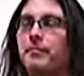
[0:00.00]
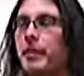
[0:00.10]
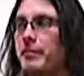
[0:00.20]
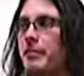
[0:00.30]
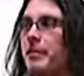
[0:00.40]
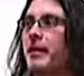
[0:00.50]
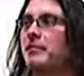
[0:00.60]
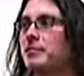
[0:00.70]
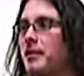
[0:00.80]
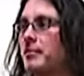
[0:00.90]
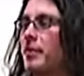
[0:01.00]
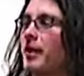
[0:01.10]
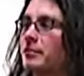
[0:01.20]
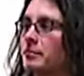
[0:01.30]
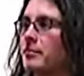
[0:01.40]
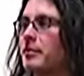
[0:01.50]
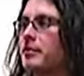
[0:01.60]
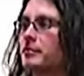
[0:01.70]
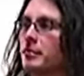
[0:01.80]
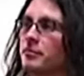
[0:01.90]
make me think outside the box a little bit in
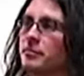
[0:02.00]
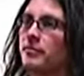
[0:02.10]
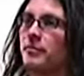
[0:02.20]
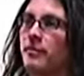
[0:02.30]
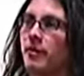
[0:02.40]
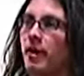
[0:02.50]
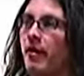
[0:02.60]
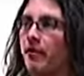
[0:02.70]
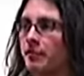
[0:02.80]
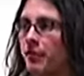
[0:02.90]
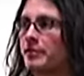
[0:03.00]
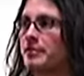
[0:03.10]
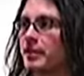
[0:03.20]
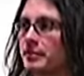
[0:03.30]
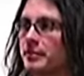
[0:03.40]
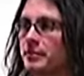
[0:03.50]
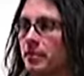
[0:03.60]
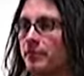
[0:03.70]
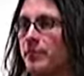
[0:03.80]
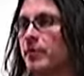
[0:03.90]
terms of, you know, how I phrase things and
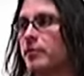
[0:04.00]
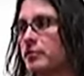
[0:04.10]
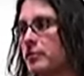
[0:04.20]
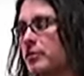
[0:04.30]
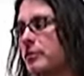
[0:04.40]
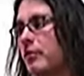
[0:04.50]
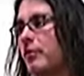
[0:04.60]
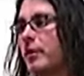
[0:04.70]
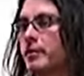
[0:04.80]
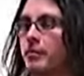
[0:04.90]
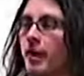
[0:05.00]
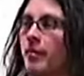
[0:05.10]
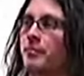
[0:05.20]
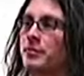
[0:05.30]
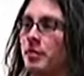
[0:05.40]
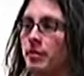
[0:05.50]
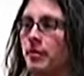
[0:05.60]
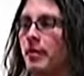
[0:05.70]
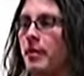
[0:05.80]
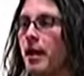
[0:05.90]
stuff, you know, because we're going to start writing a new album. So
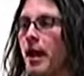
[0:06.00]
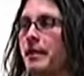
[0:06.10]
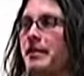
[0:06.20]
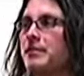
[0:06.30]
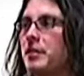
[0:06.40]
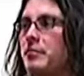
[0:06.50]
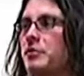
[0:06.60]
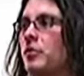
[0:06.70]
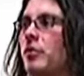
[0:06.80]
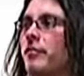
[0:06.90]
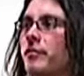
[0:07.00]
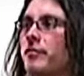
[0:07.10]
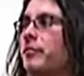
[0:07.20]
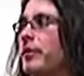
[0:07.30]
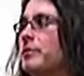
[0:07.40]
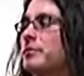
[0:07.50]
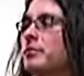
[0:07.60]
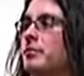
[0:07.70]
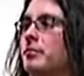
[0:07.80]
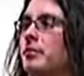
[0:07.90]
I need some sort of influence
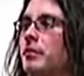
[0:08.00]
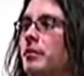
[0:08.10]
to